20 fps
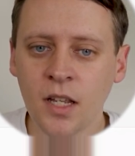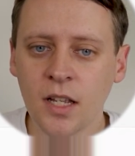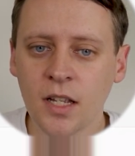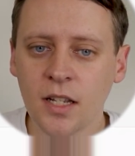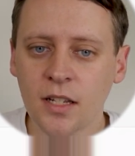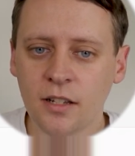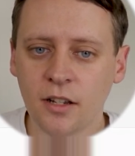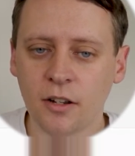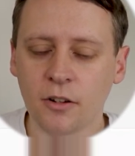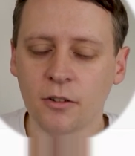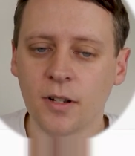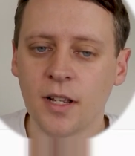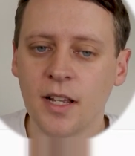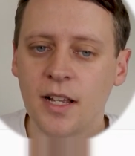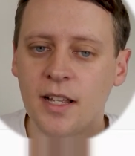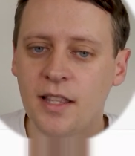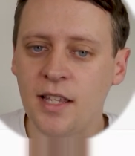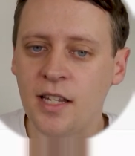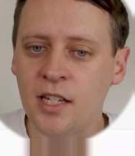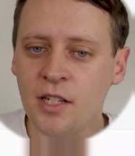So
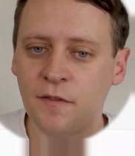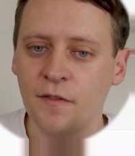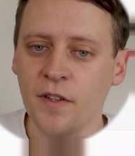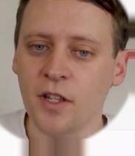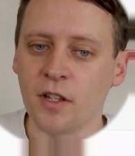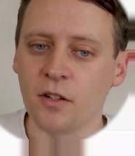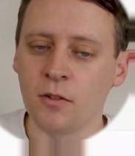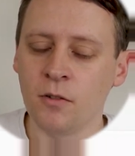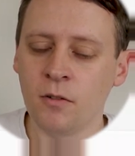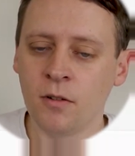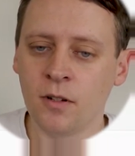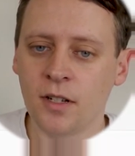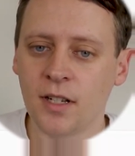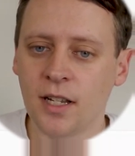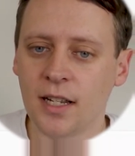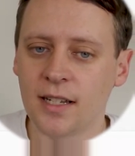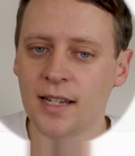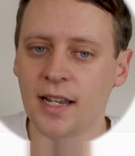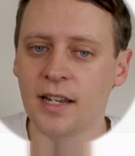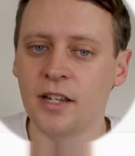this view
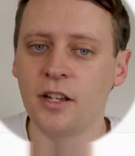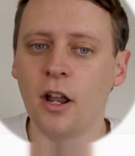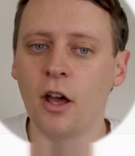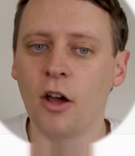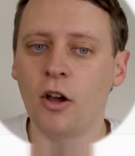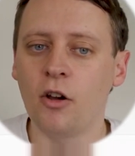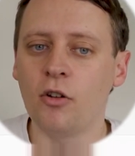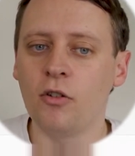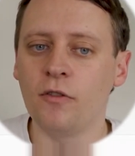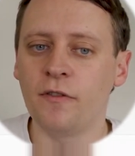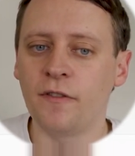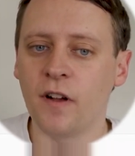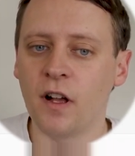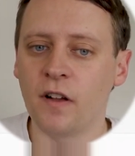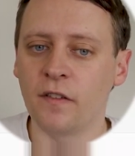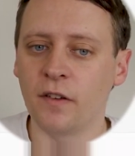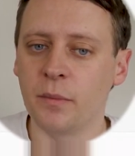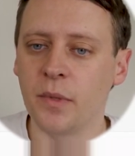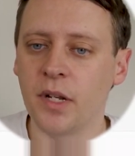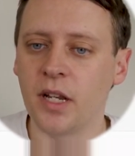has had no
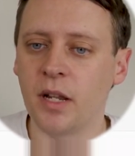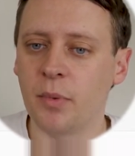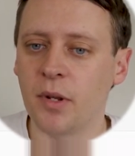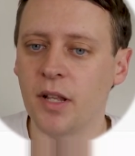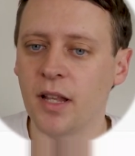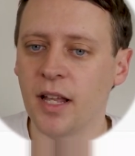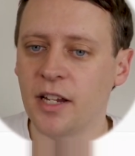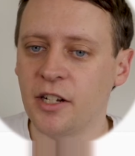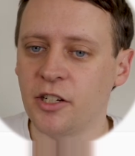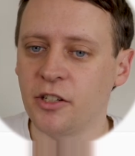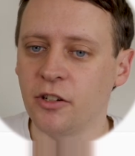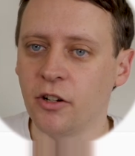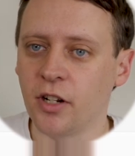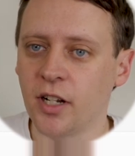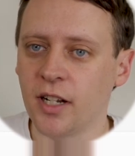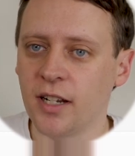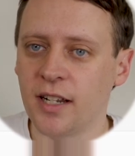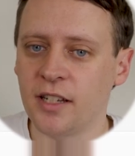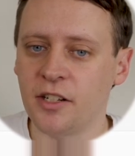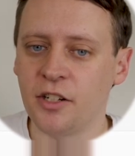further manipulation on it.
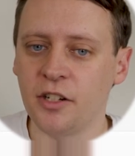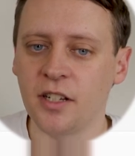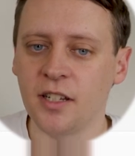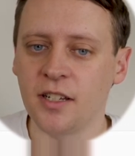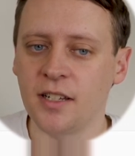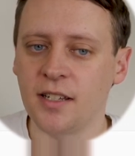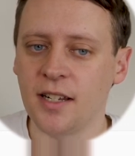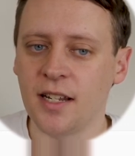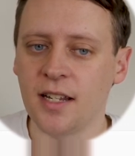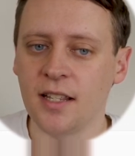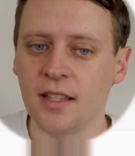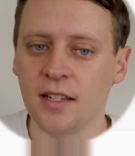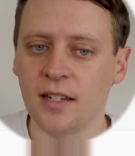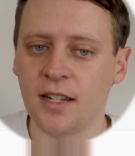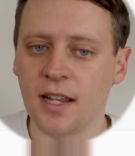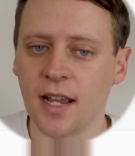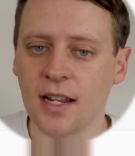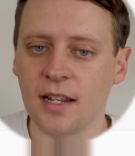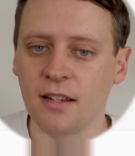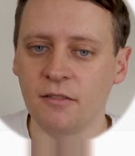And as you can see, the
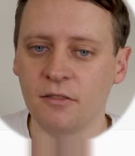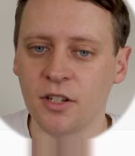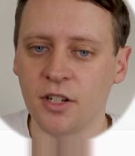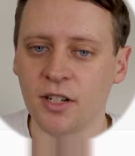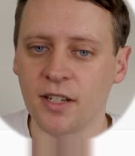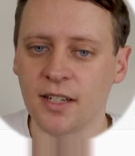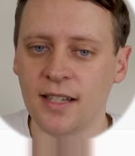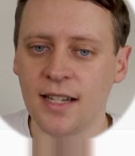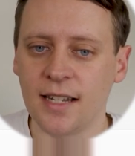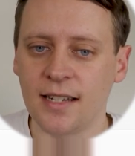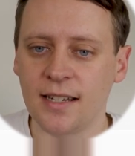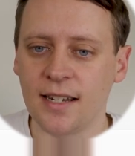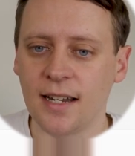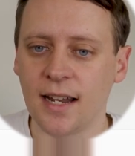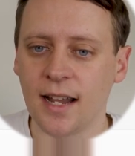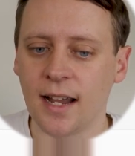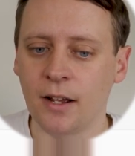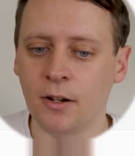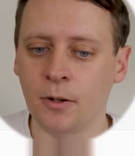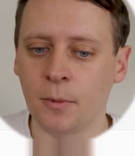data is just listed
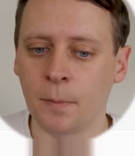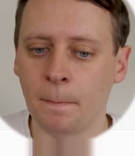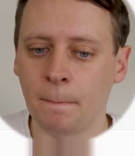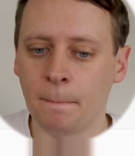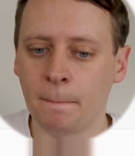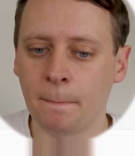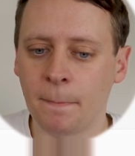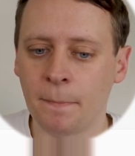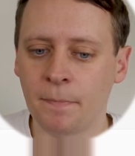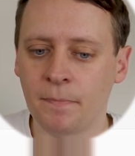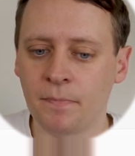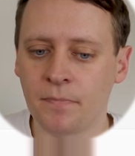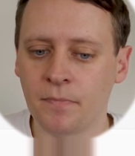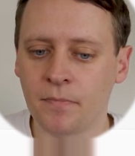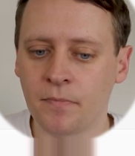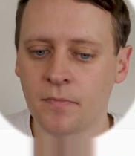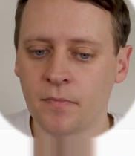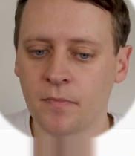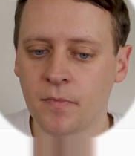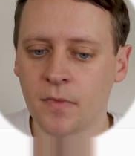out.
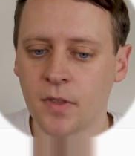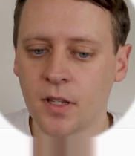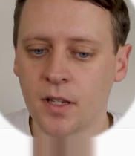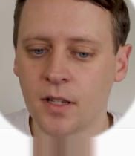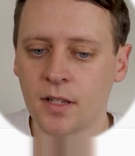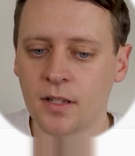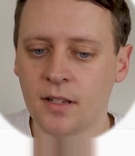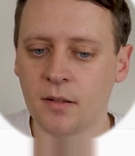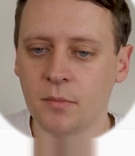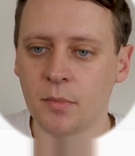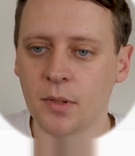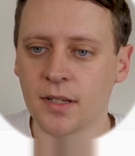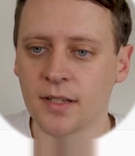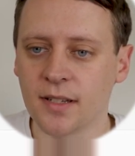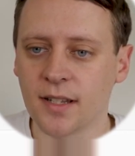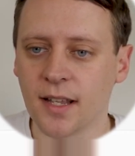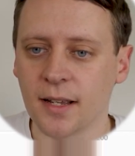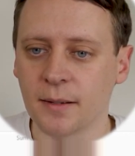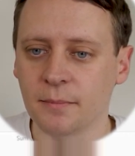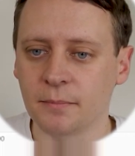Simple as
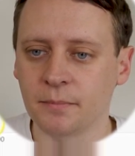that.